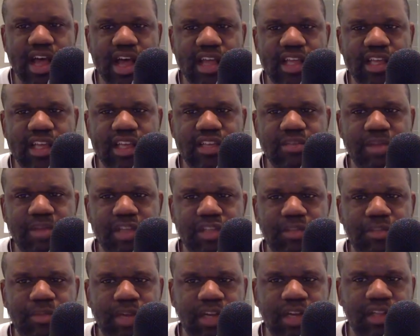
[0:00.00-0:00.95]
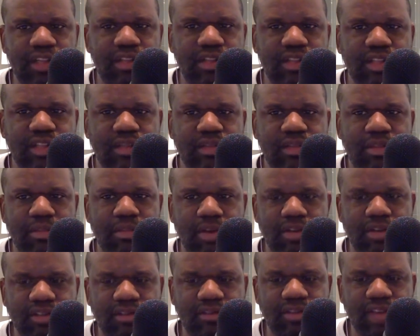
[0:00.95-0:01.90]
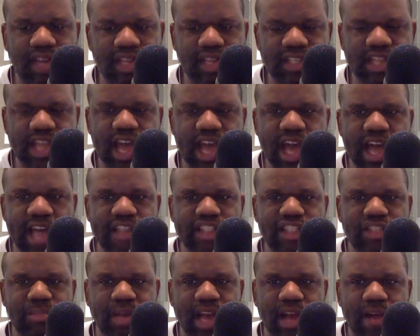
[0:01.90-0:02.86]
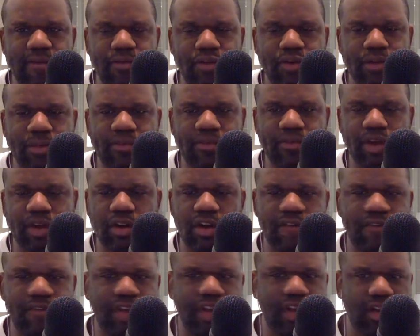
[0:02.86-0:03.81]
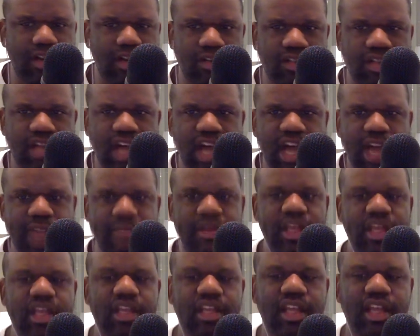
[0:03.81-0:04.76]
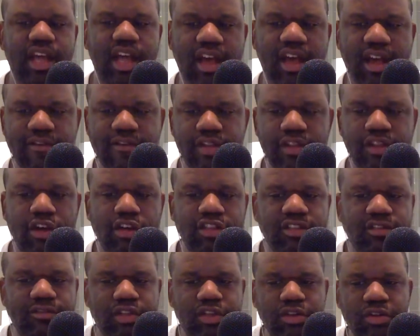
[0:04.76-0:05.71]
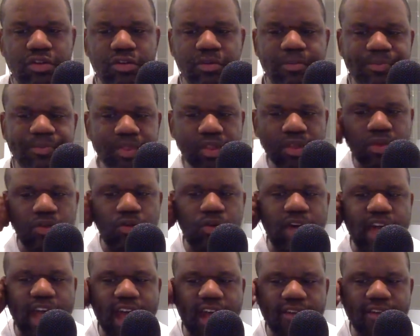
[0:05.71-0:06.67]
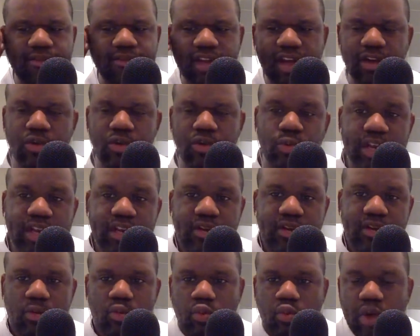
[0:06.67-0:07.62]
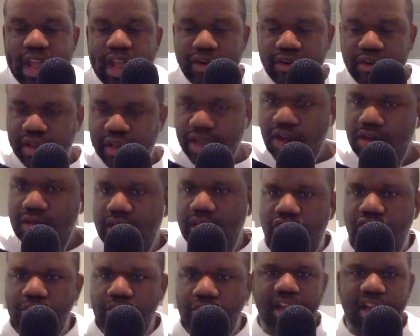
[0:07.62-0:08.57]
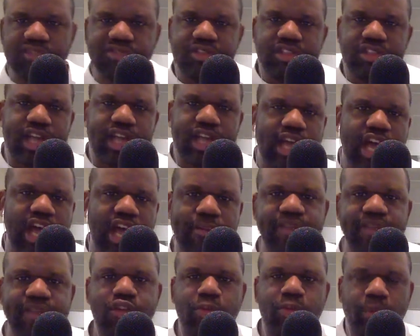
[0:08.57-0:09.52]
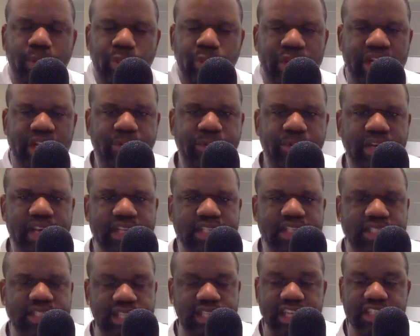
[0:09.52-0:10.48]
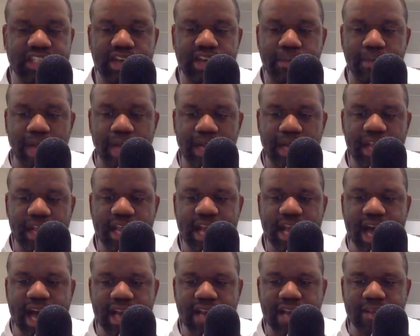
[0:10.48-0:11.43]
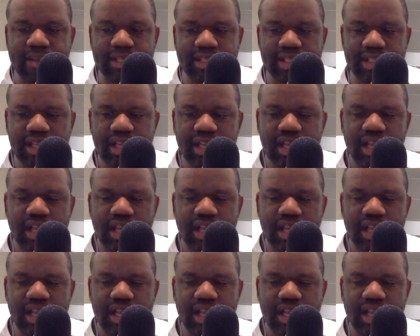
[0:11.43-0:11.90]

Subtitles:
He's much bigger than most of us guys. He's been out for a very long time. For those of you who have who read regularly on NegroManosphere.com, many of you will read it religiously. He's our Monday columnist.